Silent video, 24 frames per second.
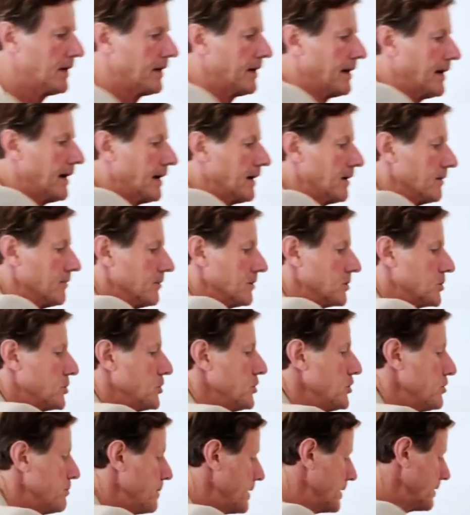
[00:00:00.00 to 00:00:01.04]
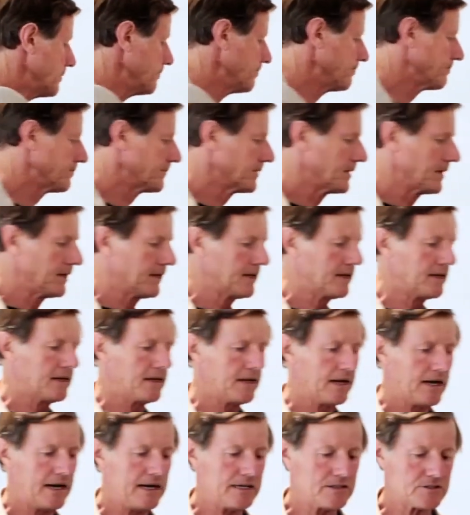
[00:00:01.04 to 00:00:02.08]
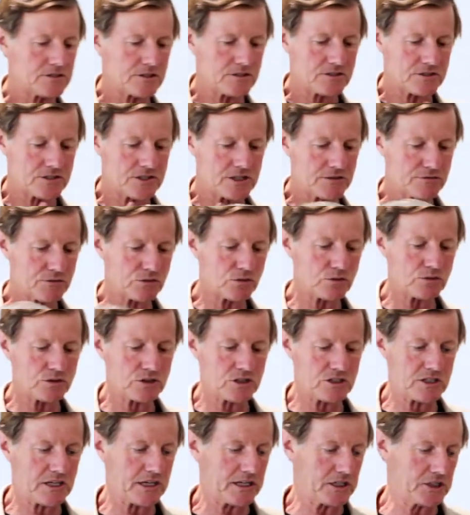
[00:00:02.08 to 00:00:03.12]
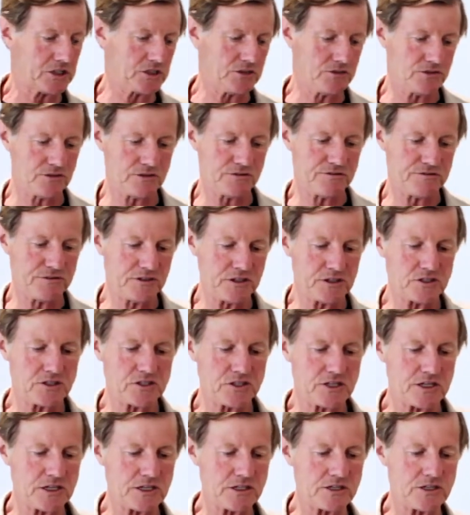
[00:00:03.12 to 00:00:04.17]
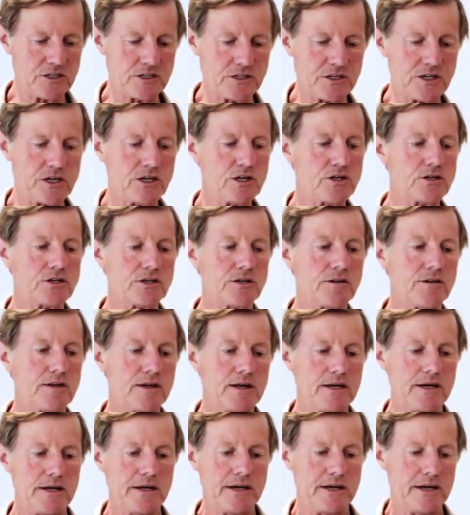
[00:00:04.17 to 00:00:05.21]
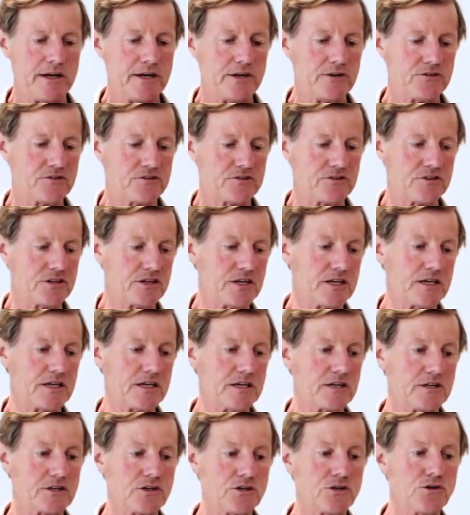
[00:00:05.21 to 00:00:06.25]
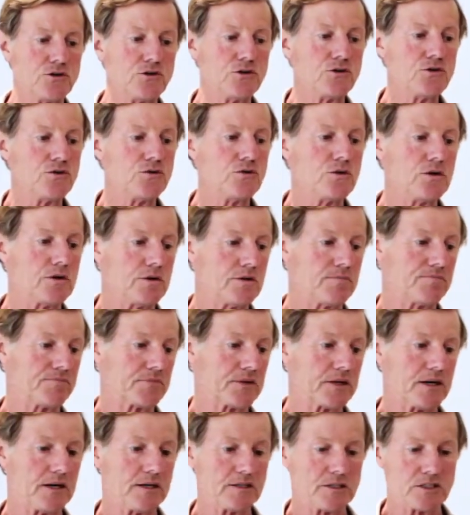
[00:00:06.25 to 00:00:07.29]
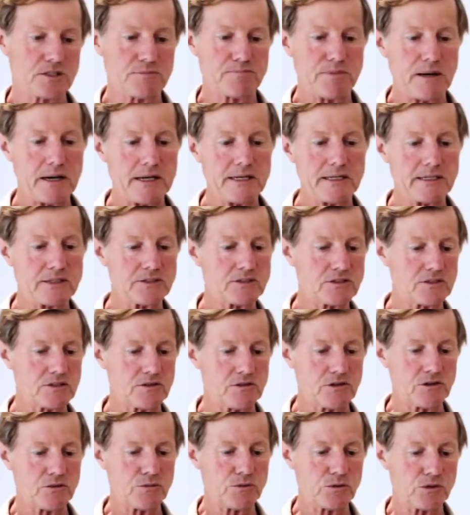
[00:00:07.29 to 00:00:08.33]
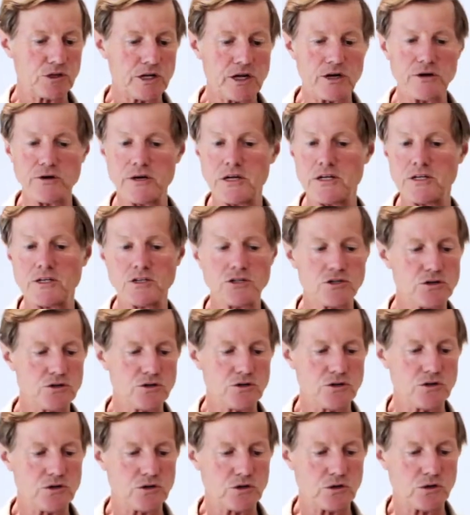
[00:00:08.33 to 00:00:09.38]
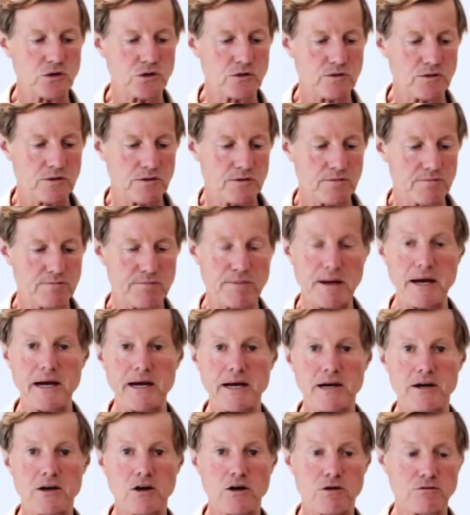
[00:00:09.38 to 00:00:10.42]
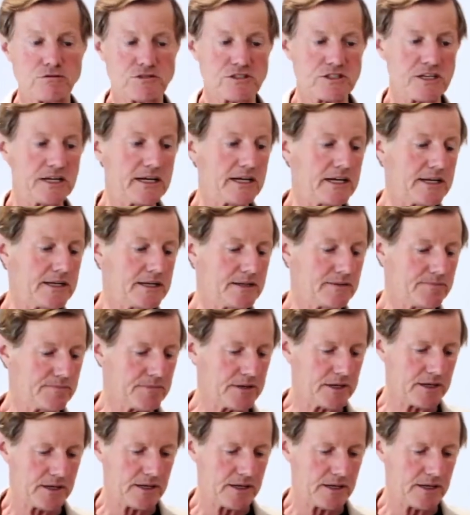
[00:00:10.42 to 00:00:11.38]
Now the tubing has several sections. The first thing to note is the two spikes that will go into your bag of saline.